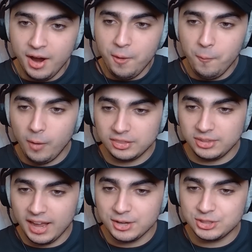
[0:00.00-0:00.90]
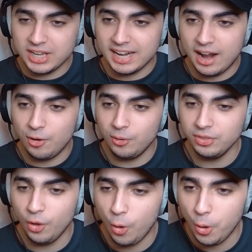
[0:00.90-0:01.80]
What the hell? He's taking out
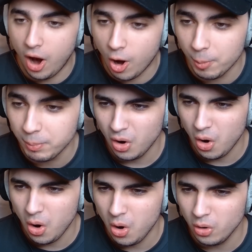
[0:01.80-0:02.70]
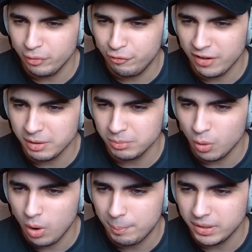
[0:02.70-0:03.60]
the whole army. Oh, he fed him the
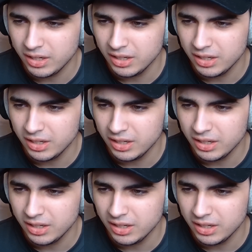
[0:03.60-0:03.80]
weapon.